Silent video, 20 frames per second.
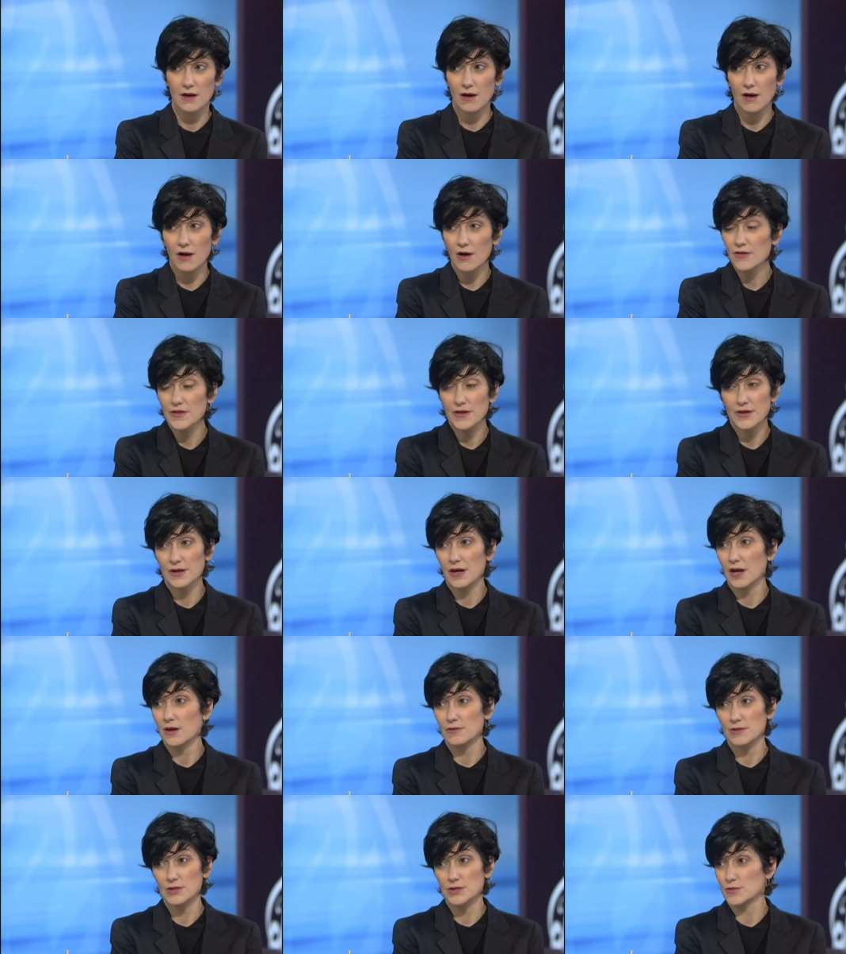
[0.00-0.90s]
all they
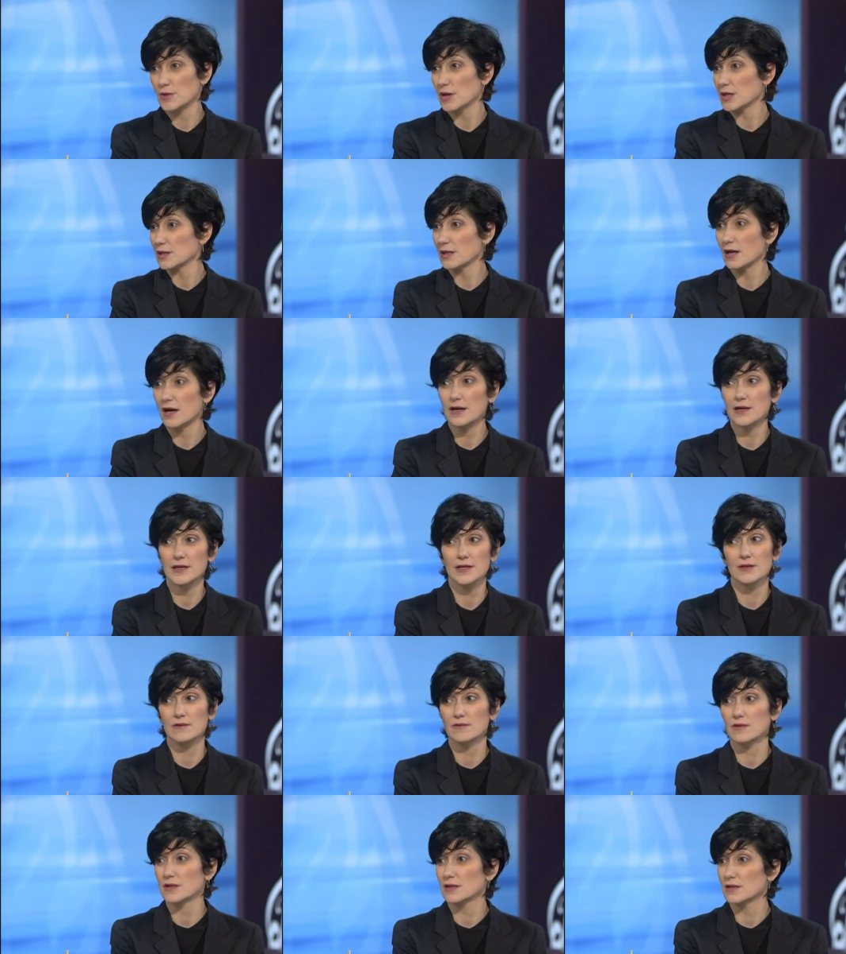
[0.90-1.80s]
got was
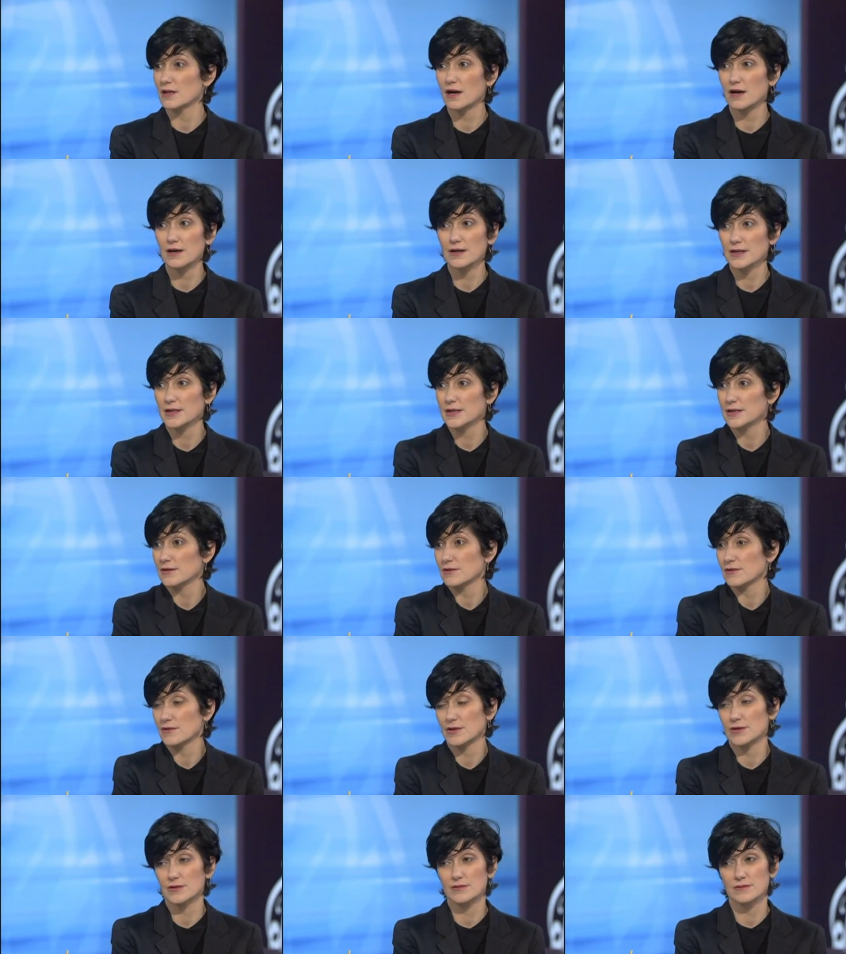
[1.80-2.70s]
wallahi, wallahi,
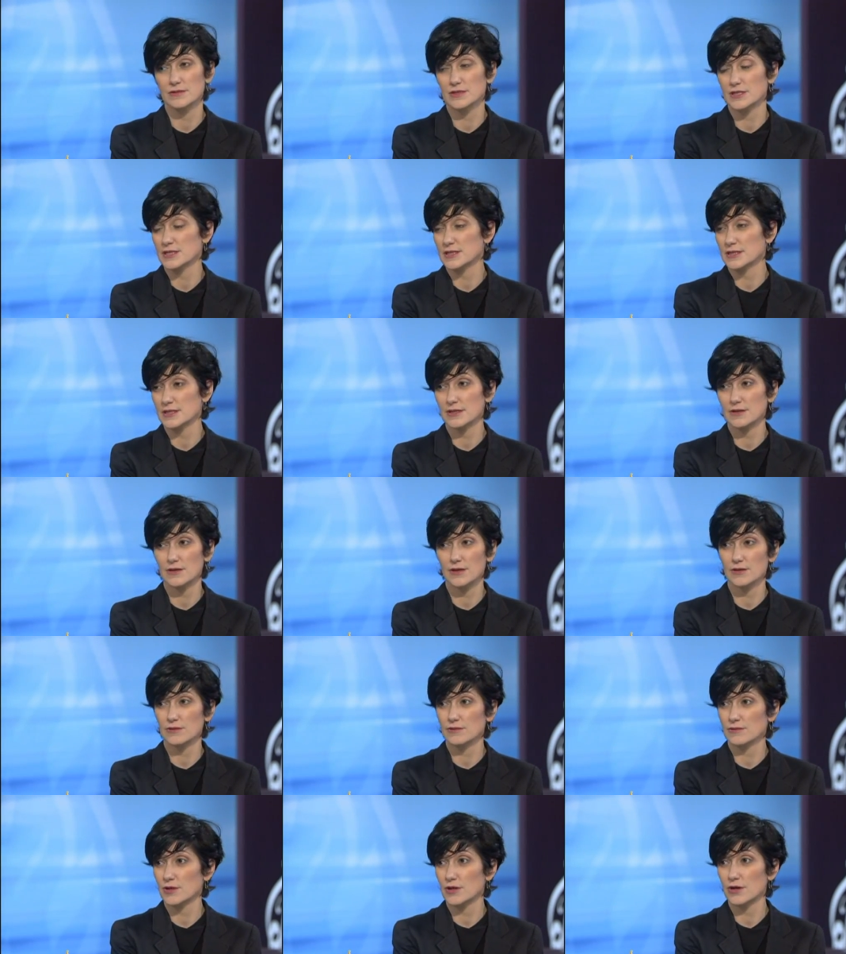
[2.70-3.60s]
or just, you
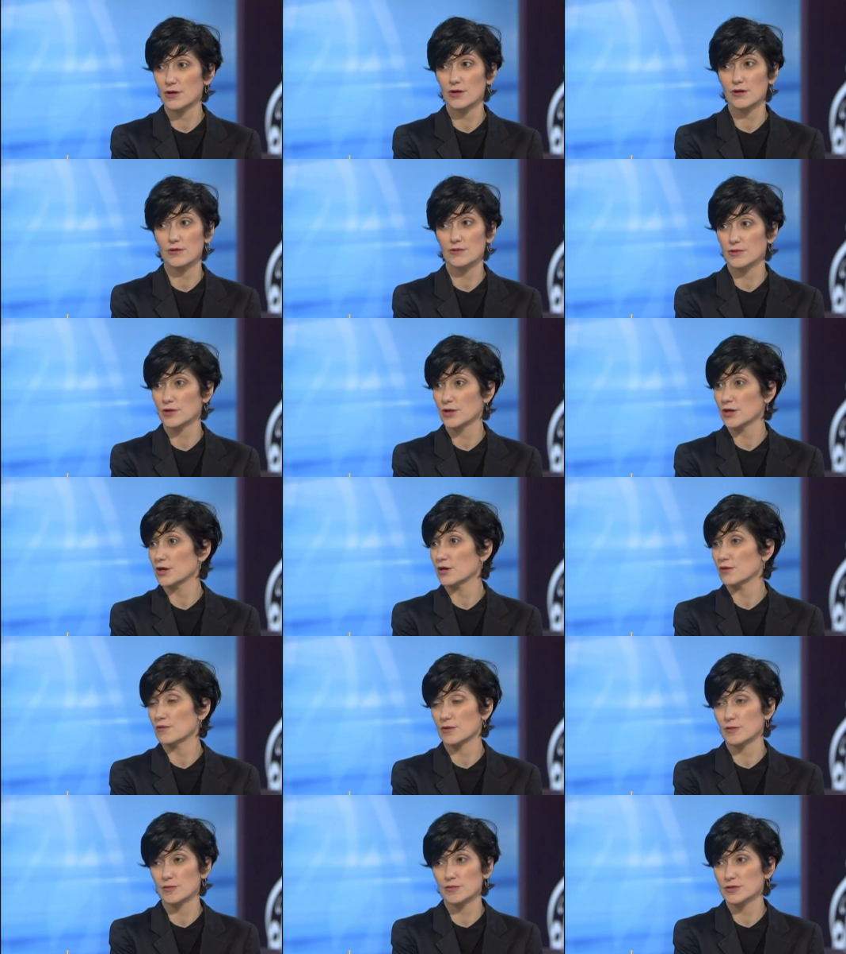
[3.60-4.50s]
know, no,
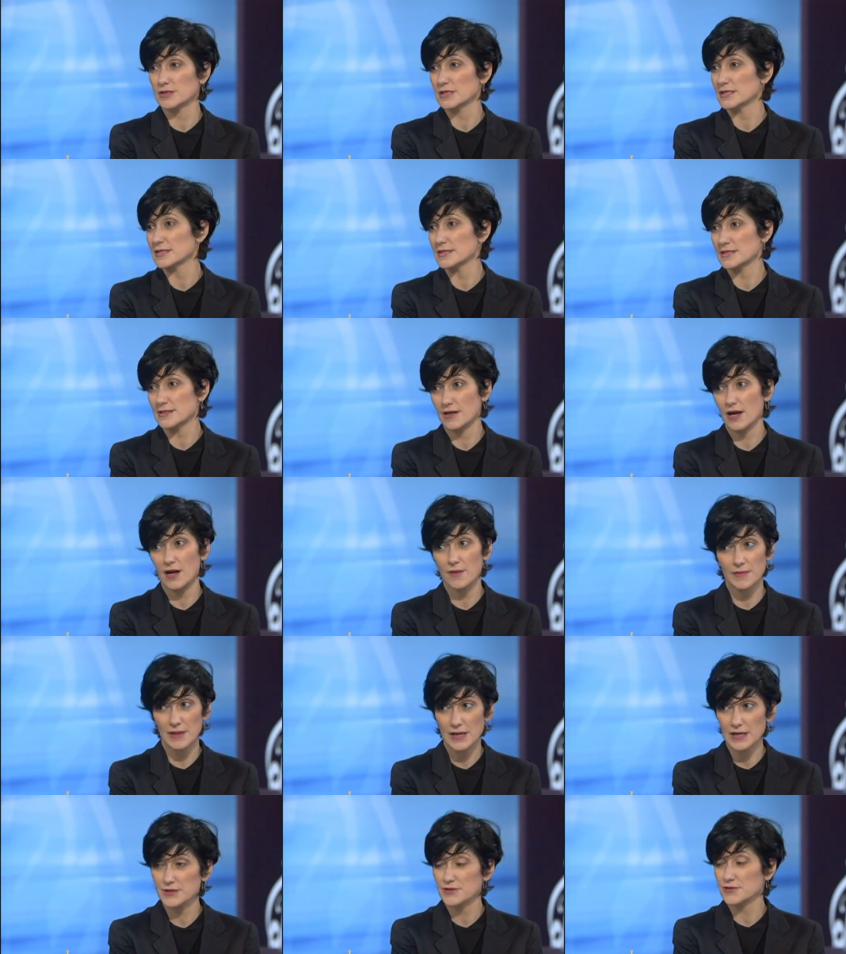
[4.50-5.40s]
no, or please
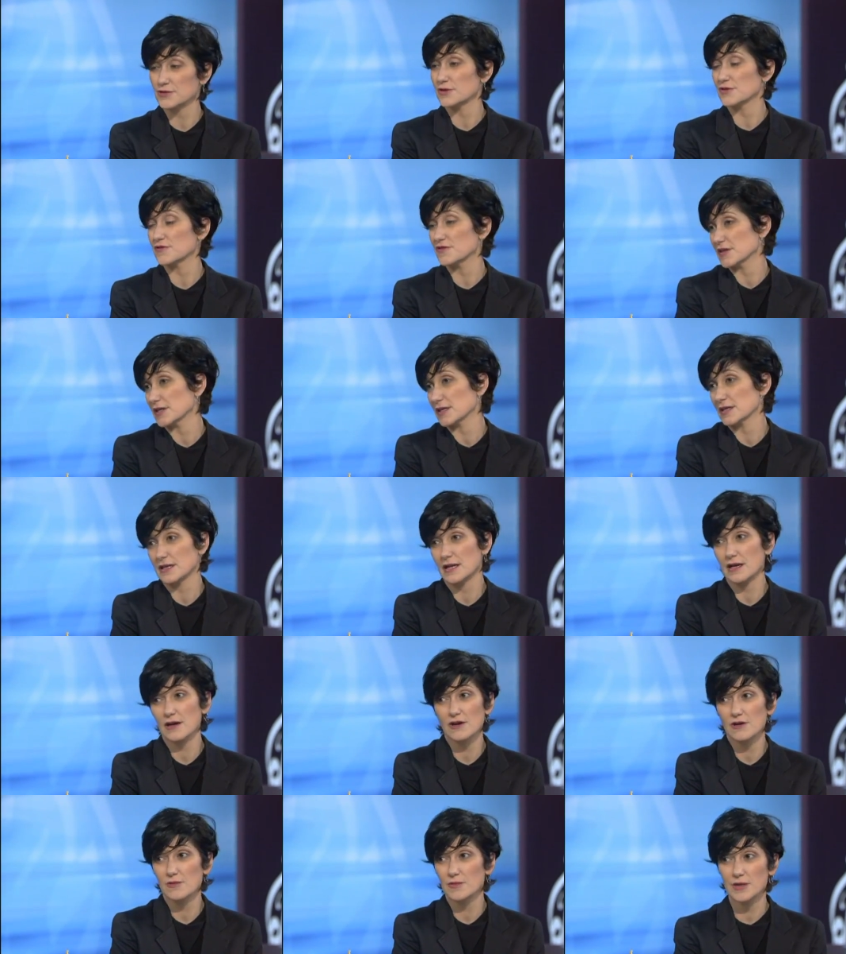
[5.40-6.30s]
stop, that sort of thing in
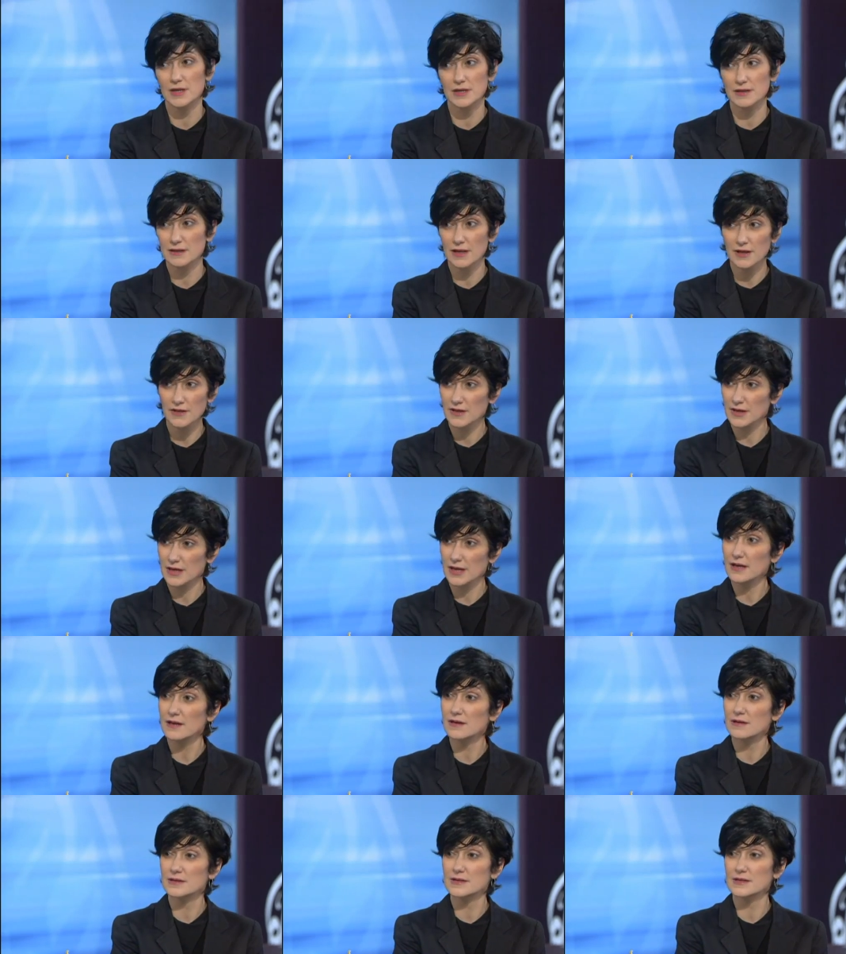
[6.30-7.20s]
Arabic, nothing
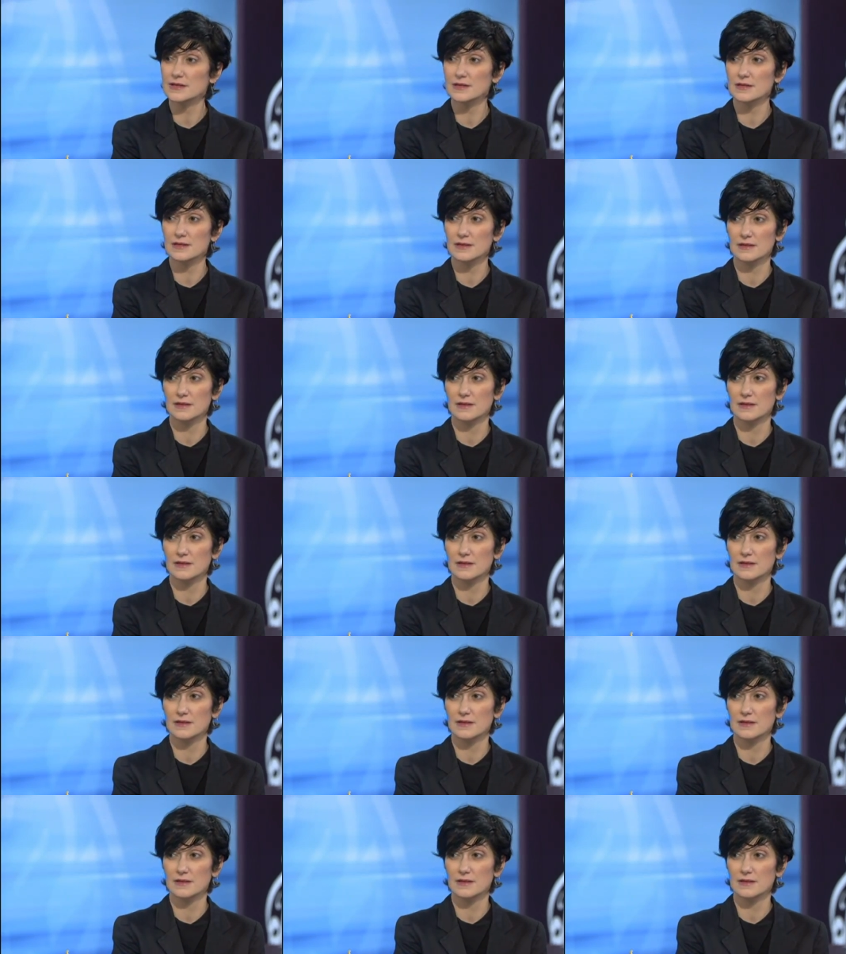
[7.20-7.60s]
else.